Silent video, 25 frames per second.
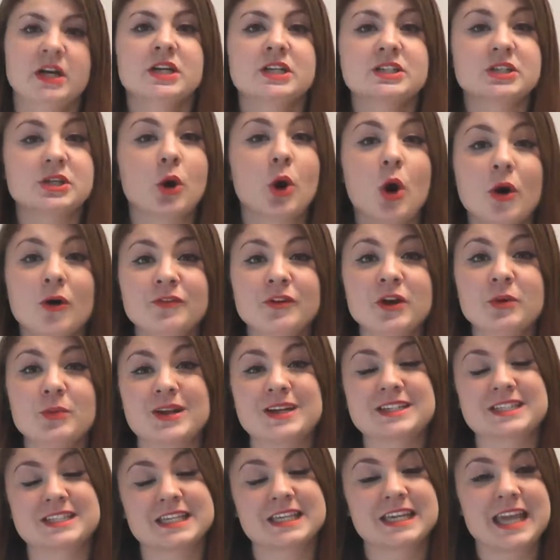So off I
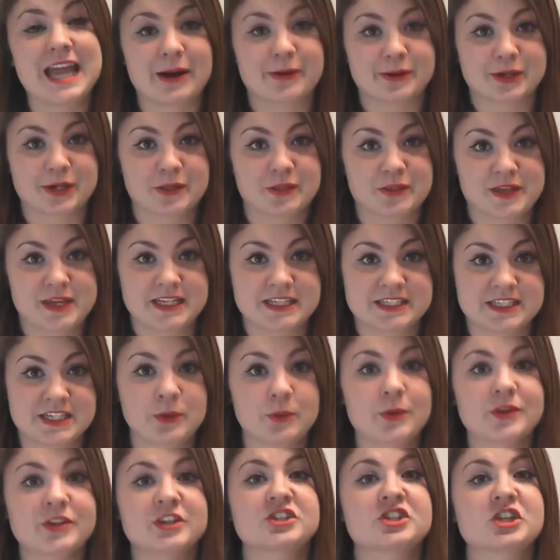went to the Garrick
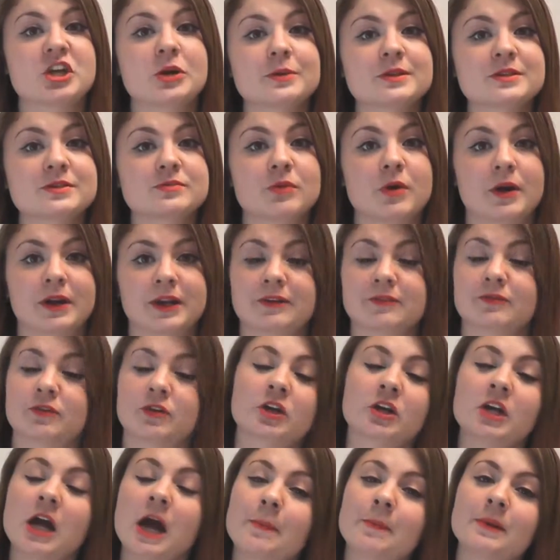Theatre, where the show is running for
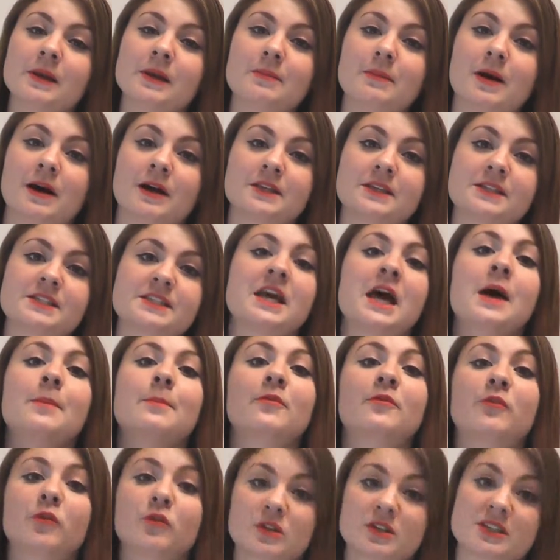a couple of months
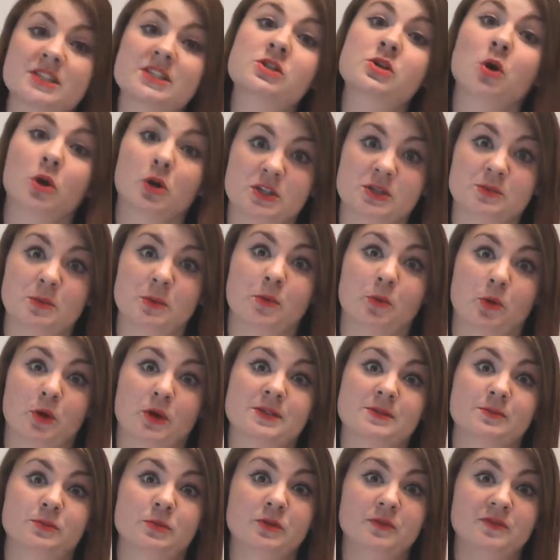before the Scottsboro
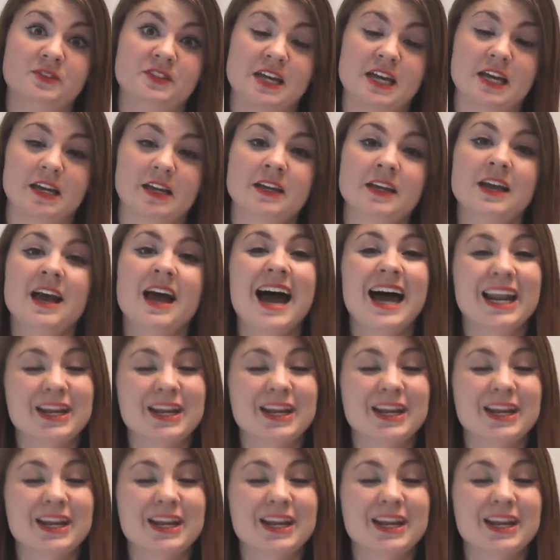Boys moves in.